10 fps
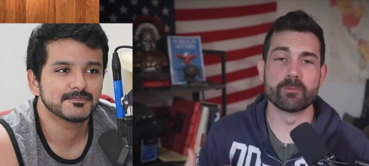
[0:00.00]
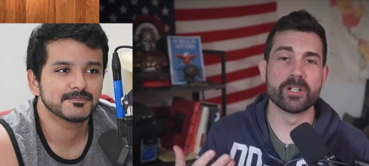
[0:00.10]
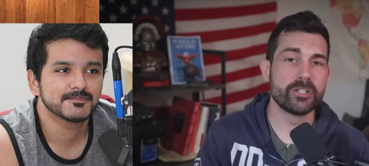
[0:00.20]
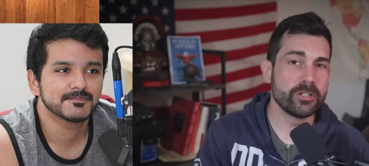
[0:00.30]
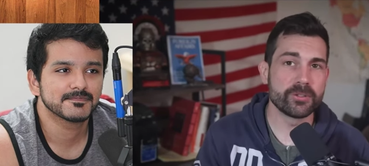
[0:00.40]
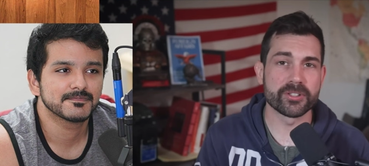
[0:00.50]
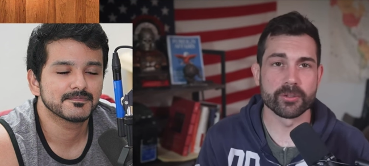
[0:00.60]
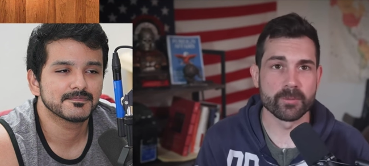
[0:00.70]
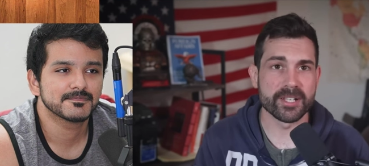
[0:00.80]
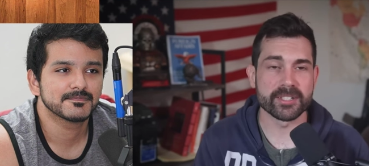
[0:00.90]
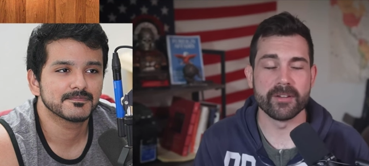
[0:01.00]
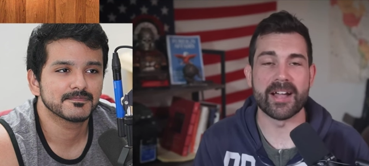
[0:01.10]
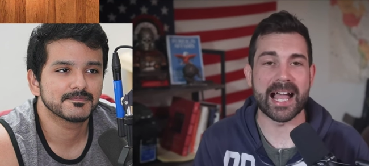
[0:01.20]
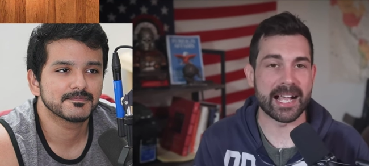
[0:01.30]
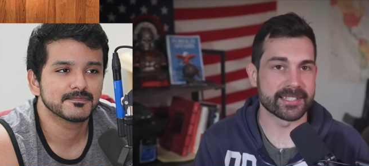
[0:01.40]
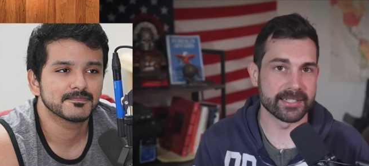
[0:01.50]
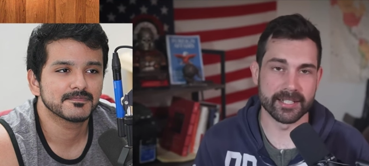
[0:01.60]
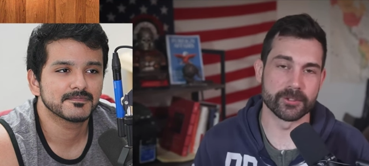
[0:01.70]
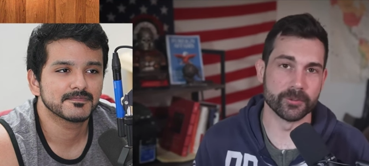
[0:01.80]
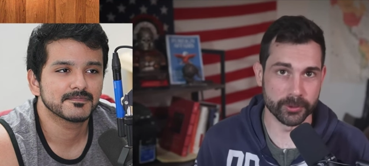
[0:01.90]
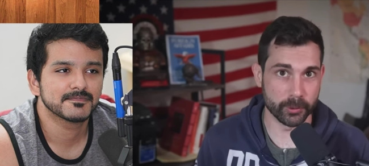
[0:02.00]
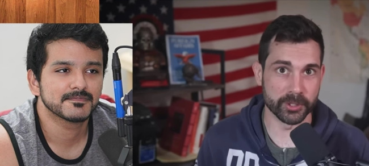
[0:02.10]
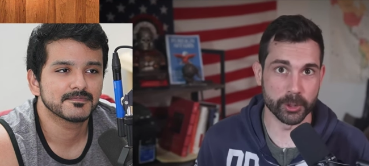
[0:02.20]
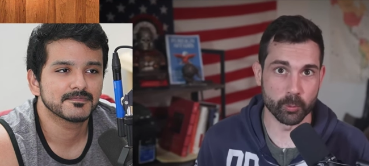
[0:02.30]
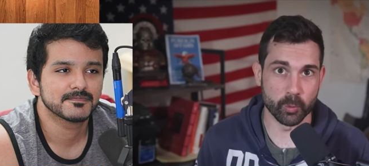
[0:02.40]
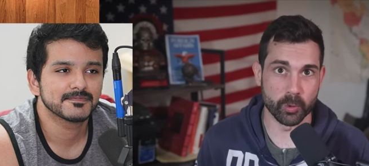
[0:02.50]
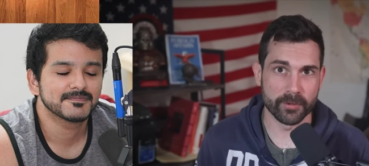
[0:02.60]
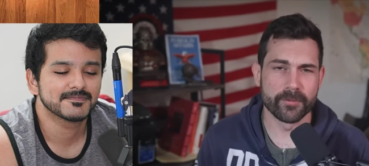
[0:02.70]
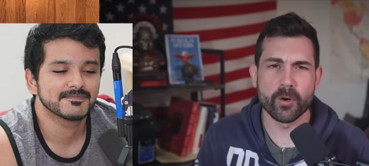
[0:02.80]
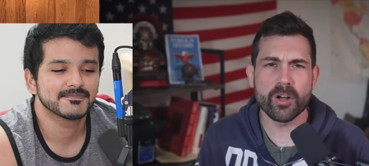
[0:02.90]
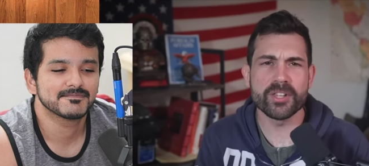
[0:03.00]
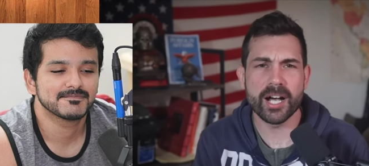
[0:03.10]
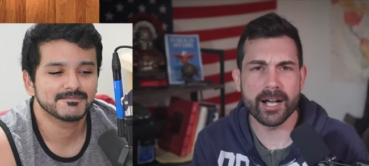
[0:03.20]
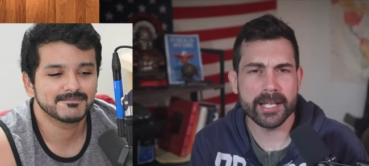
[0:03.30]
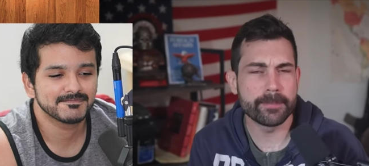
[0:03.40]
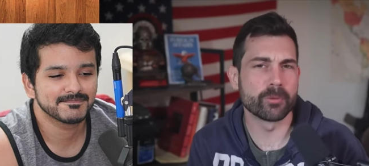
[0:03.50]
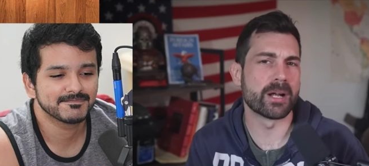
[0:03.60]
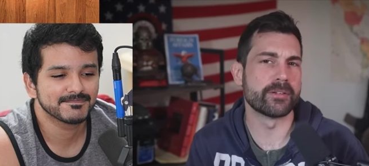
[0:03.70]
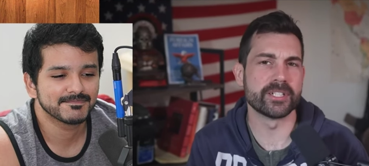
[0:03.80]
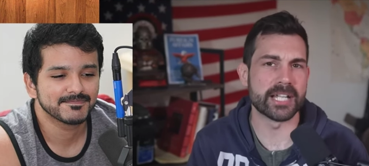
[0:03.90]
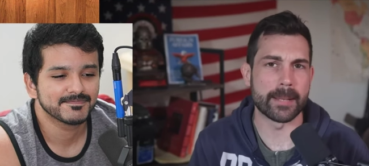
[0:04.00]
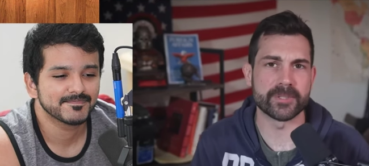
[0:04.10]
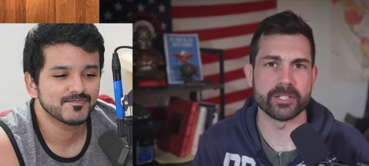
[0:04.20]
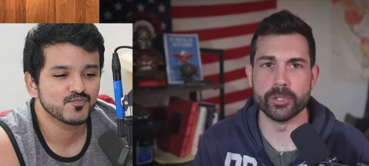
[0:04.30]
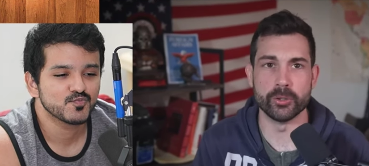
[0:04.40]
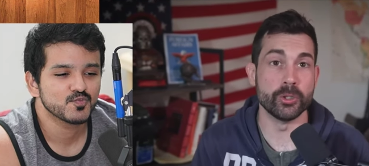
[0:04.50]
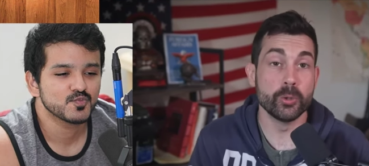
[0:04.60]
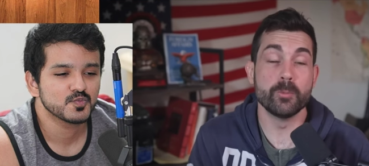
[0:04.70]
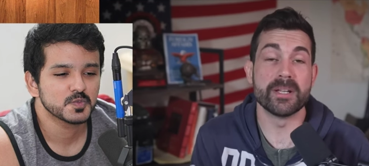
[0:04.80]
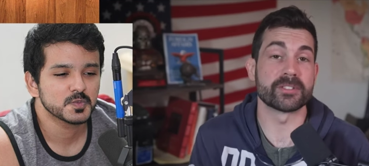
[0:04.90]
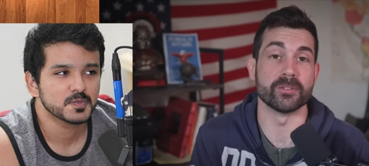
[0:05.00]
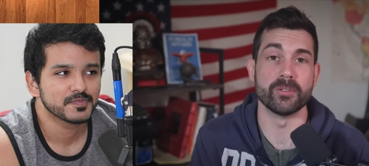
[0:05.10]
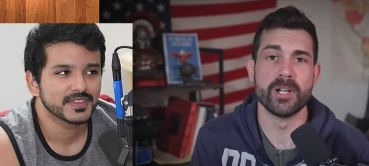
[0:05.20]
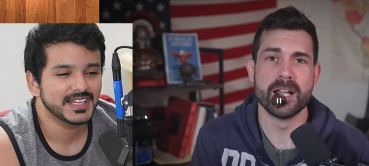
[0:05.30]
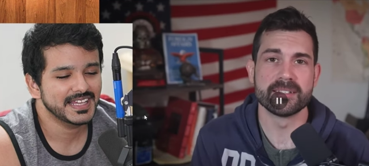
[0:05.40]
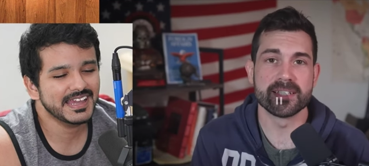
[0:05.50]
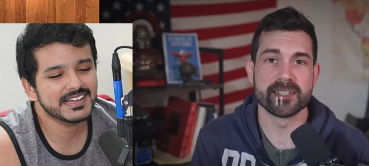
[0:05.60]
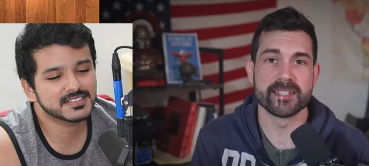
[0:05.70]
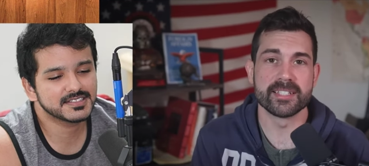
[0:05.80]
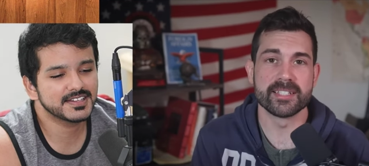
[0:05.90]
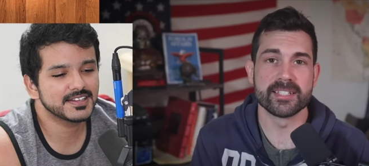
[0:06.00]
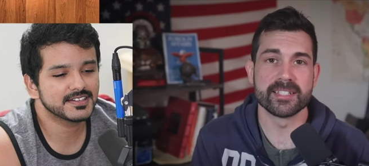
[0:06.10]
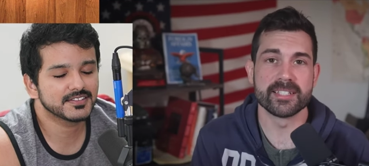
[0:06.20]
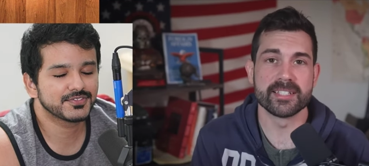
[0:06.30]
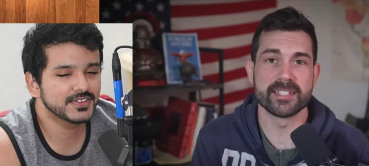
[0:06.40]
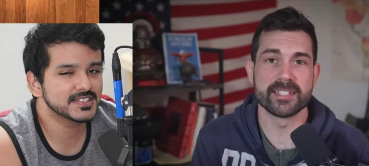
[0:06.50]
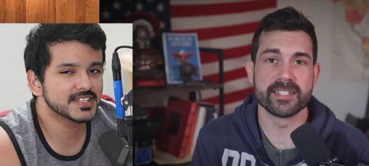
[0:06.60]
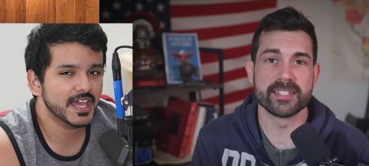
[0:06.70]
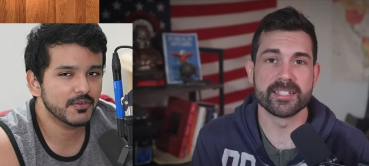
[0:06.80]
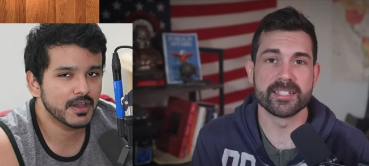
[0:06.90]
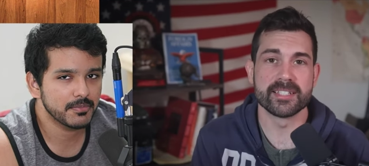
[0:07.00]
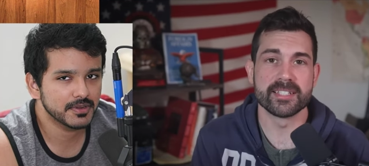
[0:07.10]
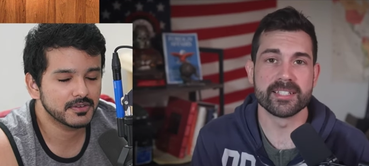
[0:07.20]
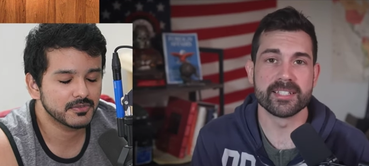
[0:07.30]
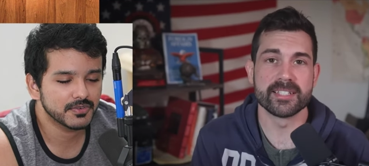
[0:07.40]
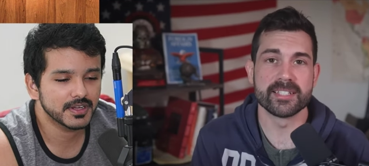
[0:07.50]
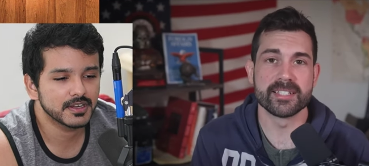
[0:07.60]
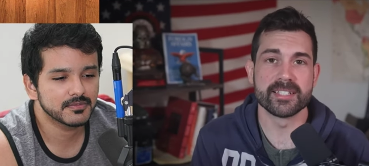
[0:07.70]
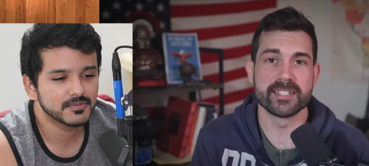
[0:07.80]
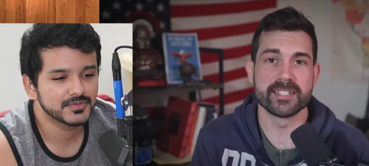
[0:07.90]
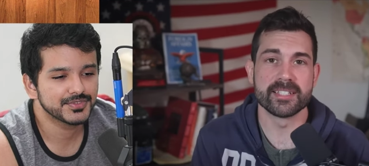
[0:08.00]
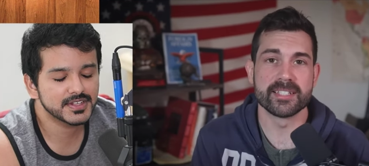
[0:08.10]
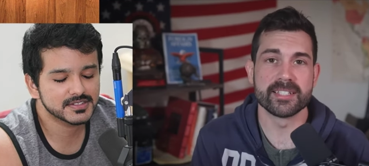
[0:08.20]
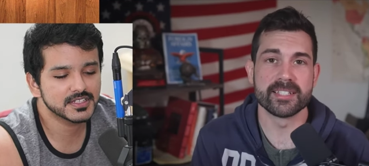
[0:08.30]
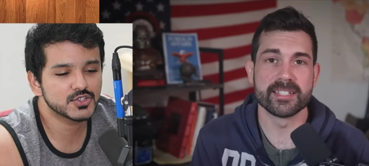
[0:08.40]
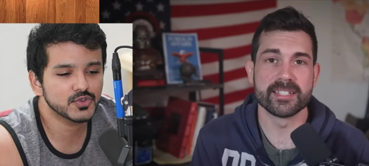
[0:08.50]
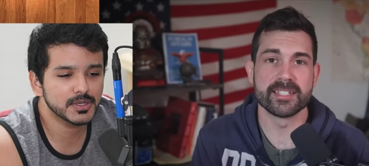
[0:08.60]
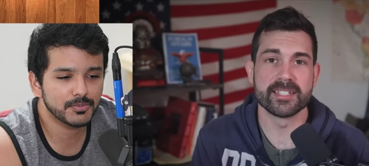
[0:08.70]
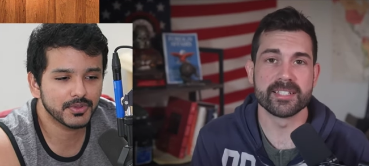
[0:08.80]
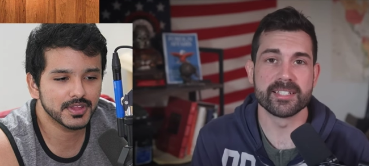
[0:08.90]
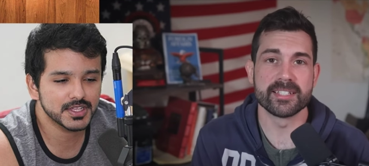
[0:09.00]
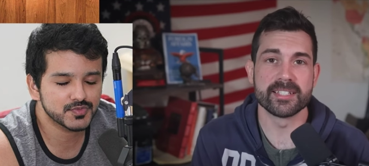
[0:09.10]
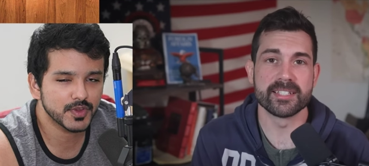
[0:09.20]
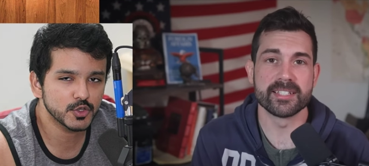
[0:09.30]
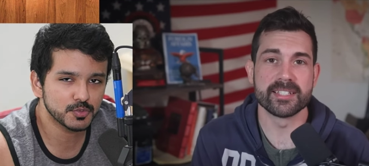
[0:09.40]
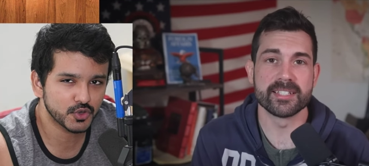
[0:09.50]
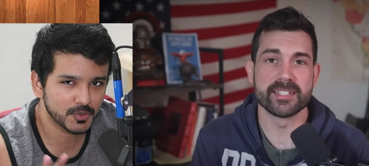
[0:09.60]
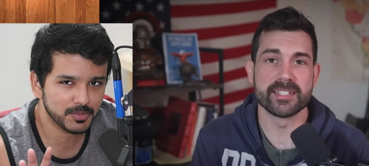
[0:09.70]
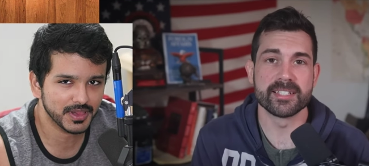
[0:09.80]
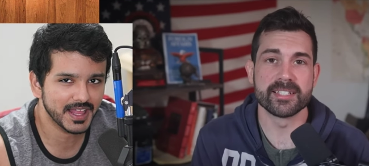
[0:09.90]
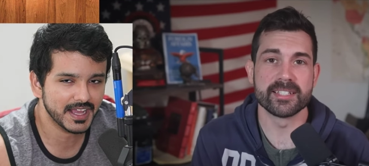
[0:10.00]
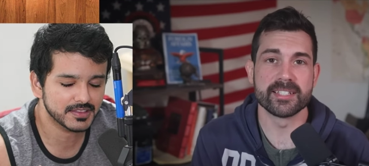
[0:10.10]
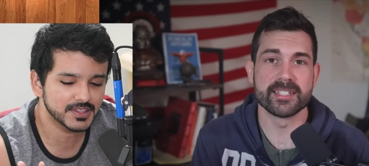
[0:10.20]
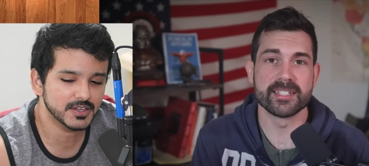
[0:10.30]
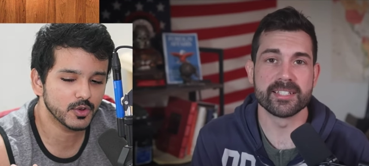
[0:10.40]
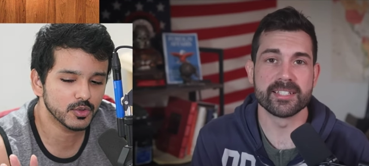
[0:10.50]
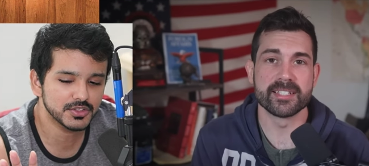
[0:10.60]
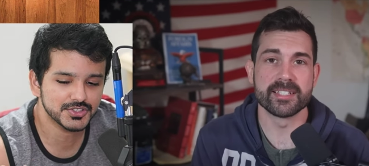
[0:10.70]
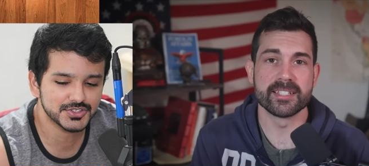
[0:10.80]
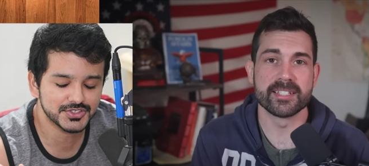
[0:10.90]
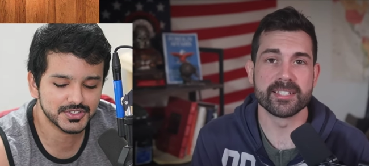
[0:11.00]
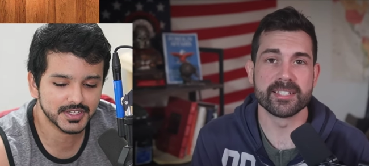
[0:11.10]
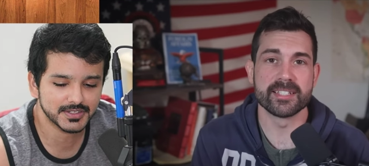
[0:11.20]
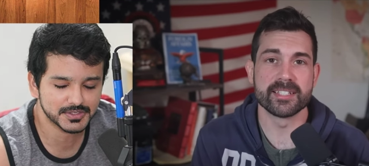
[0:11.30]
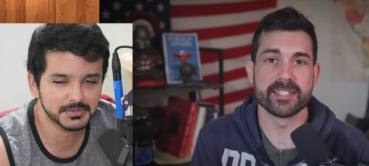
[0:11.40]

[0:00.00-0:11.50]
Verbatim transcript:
Speaker 1: and reduce the risk of accidental nuclear war. For all the hype around adopting new missiles.
Speaker 2: Accidental things have happened, right? There is literally a place where you put a plaque that, holy shit, or